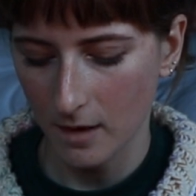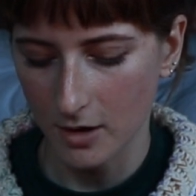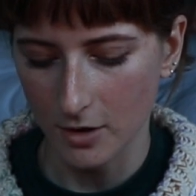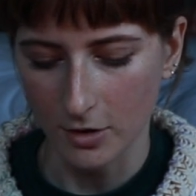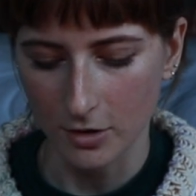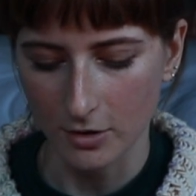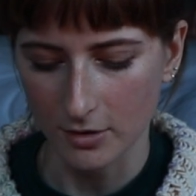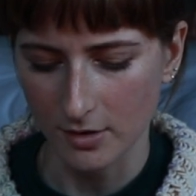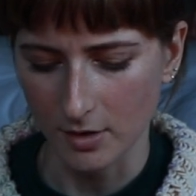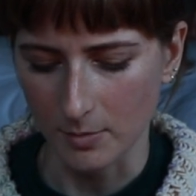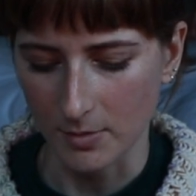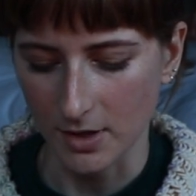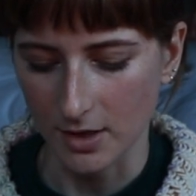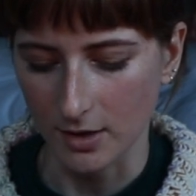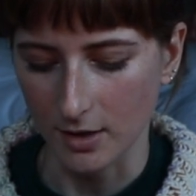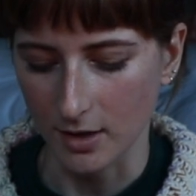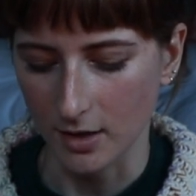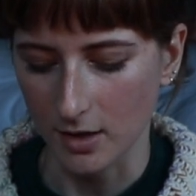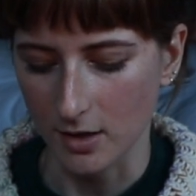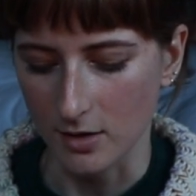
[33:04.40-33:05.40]
you know,
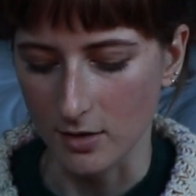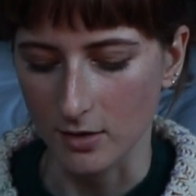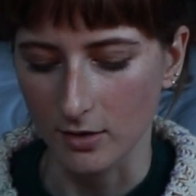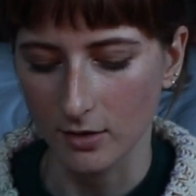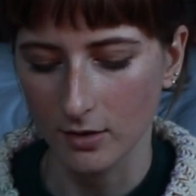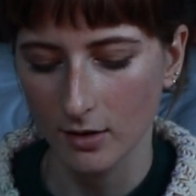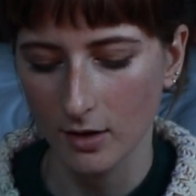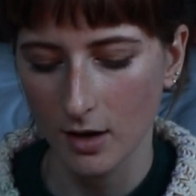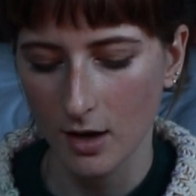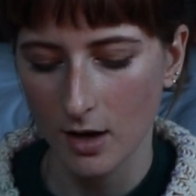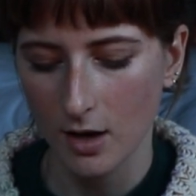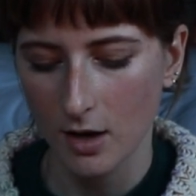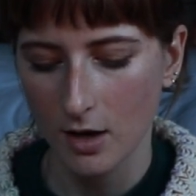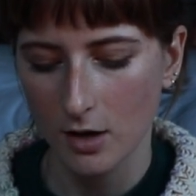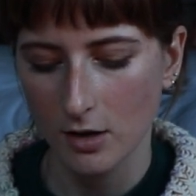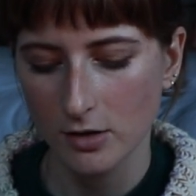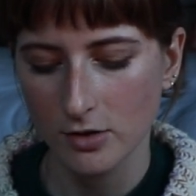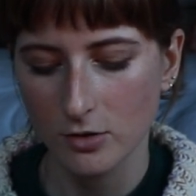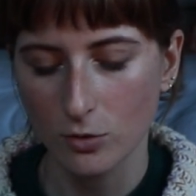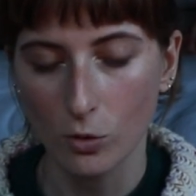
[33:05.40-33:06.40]
something that is
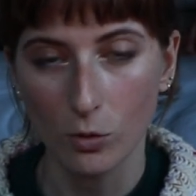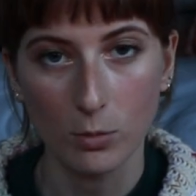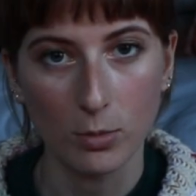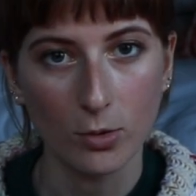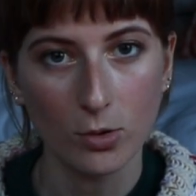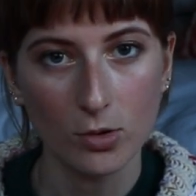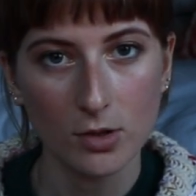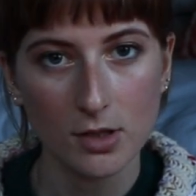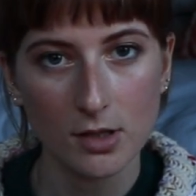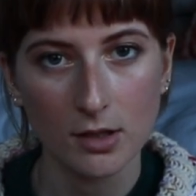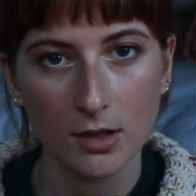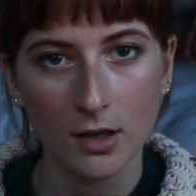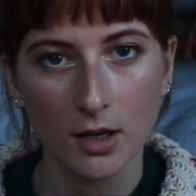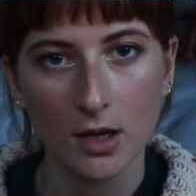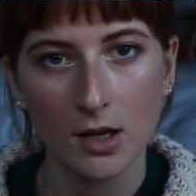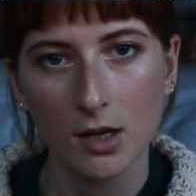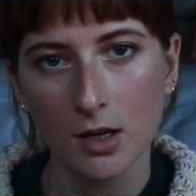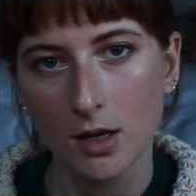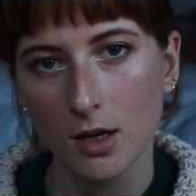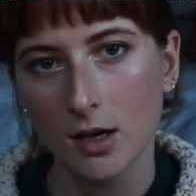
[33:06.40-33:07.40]
store-bought,
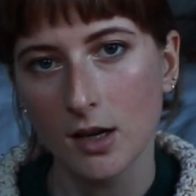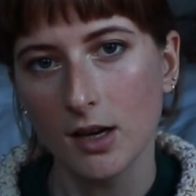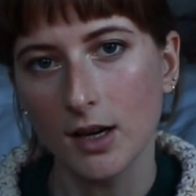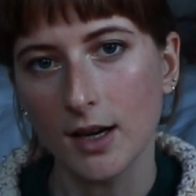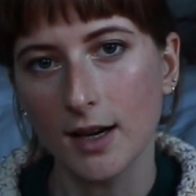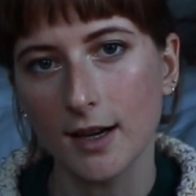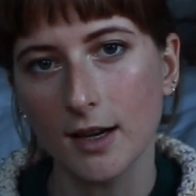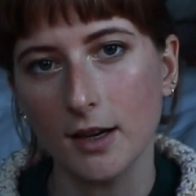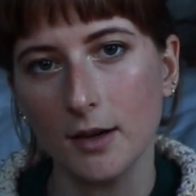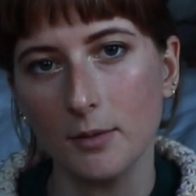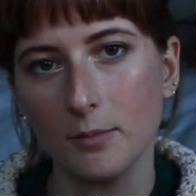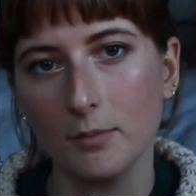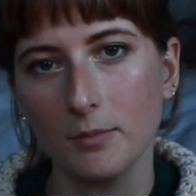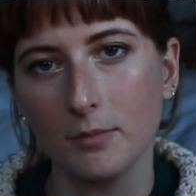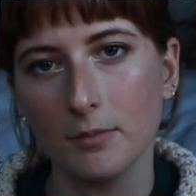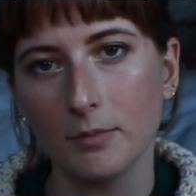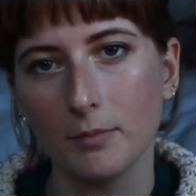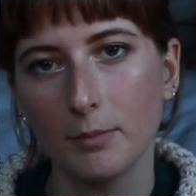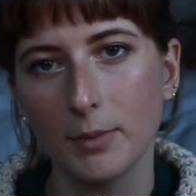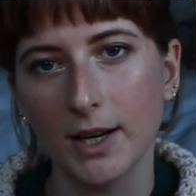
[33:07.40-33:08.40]

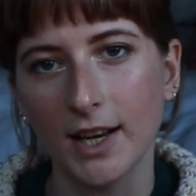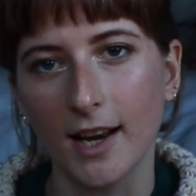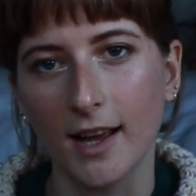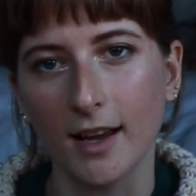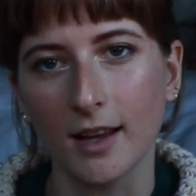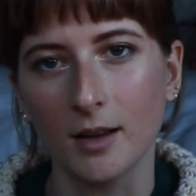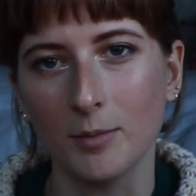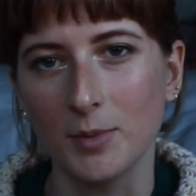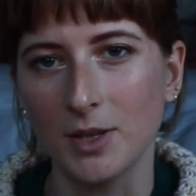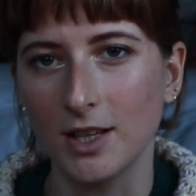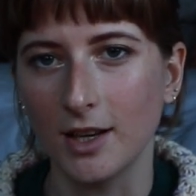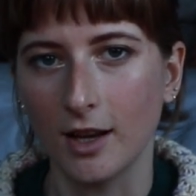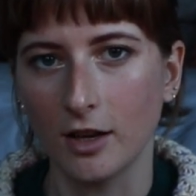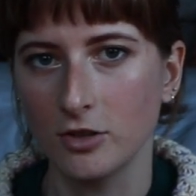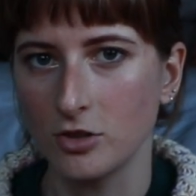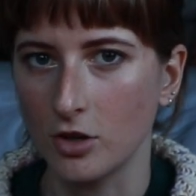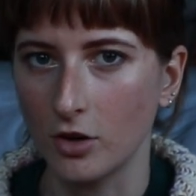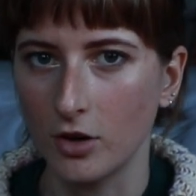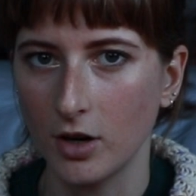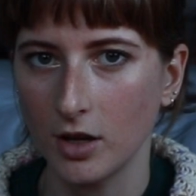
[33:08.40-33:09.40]
but like a bit
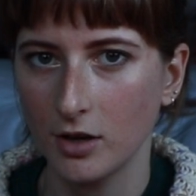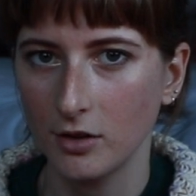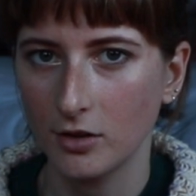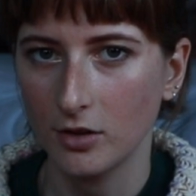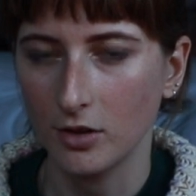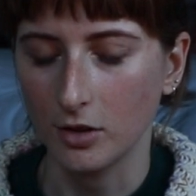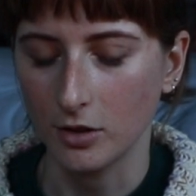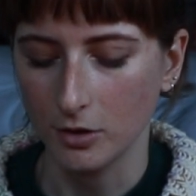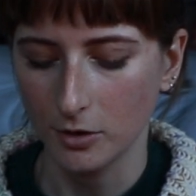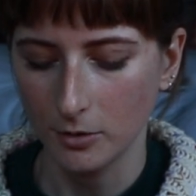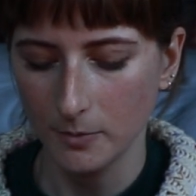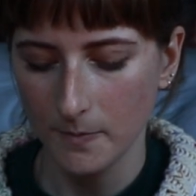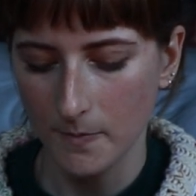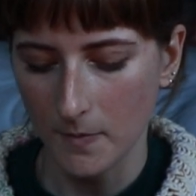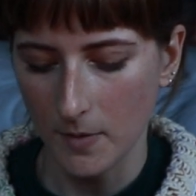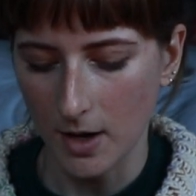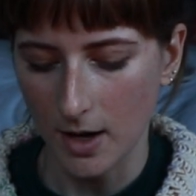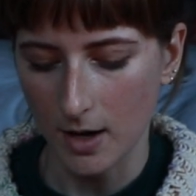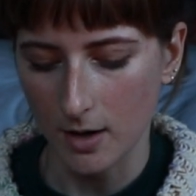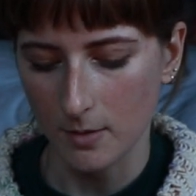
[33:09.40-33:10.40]
luxurious, you know,
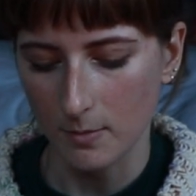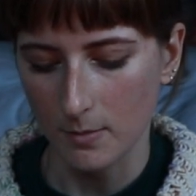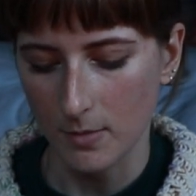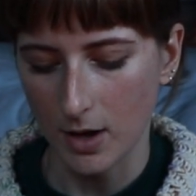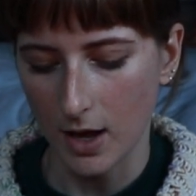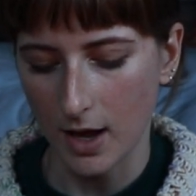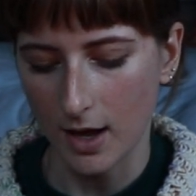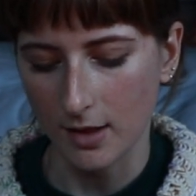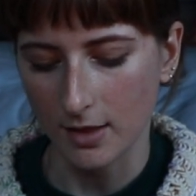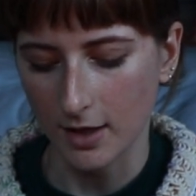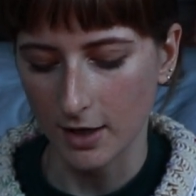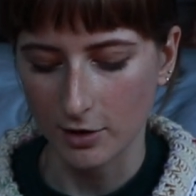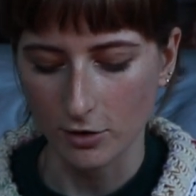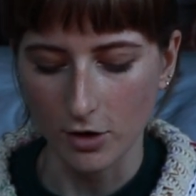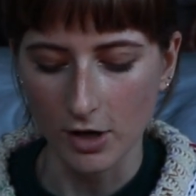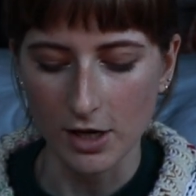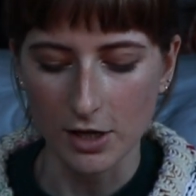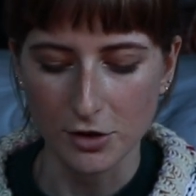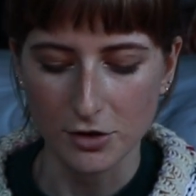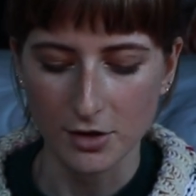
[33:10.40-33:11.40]
and that
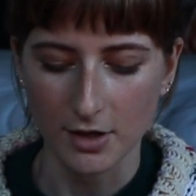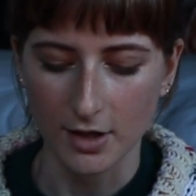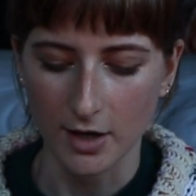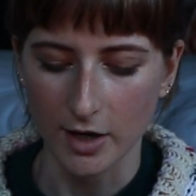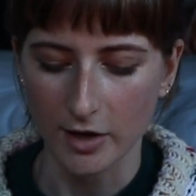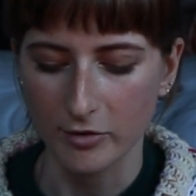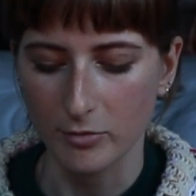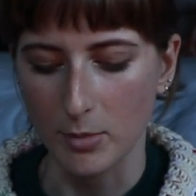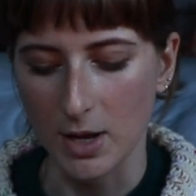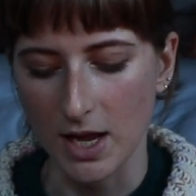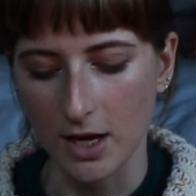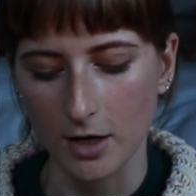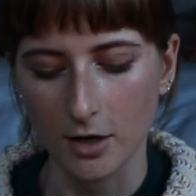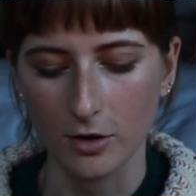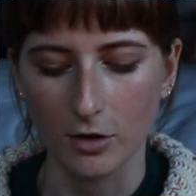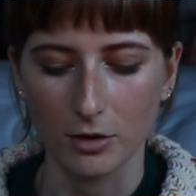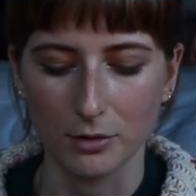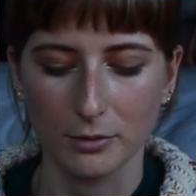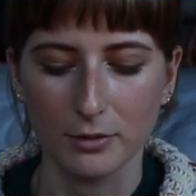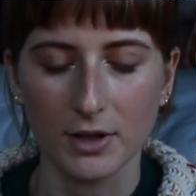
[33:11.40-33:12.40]
knowledge that I've made
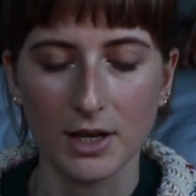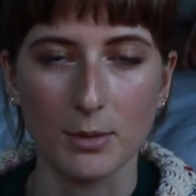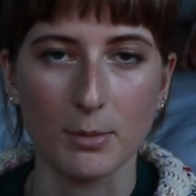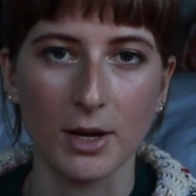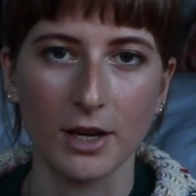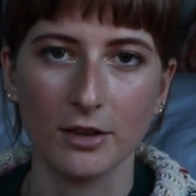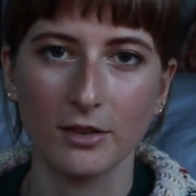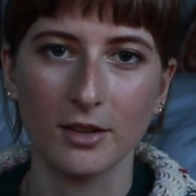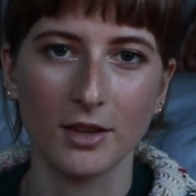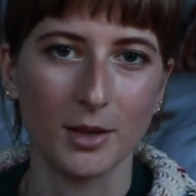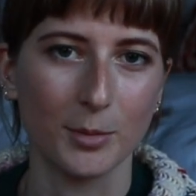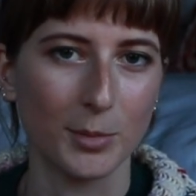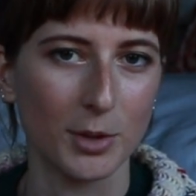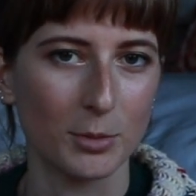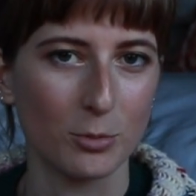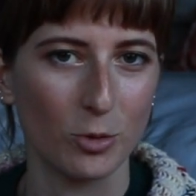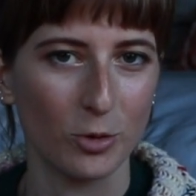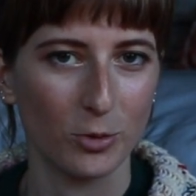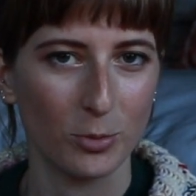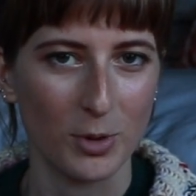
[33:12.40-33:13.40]
it hopefully makes it a
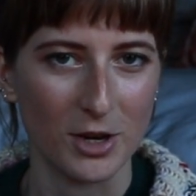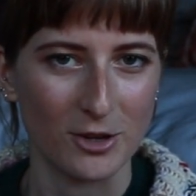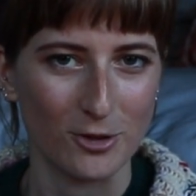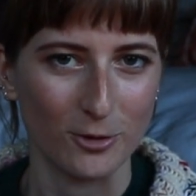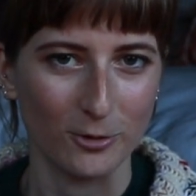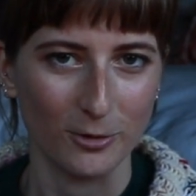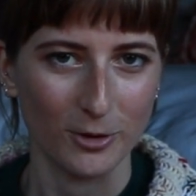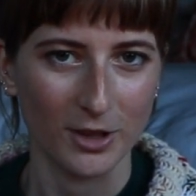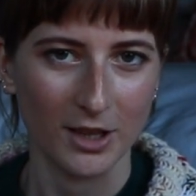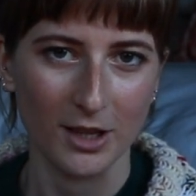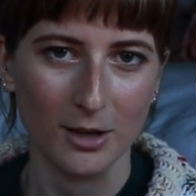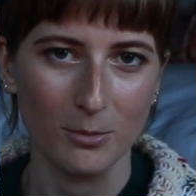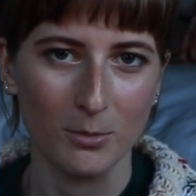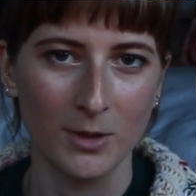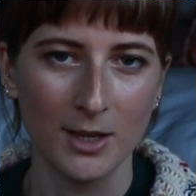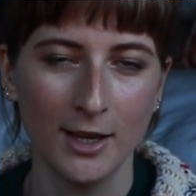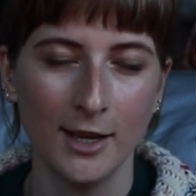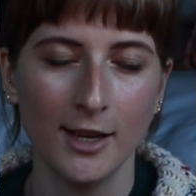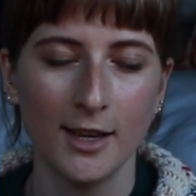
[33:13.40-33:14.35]
bit more special for them.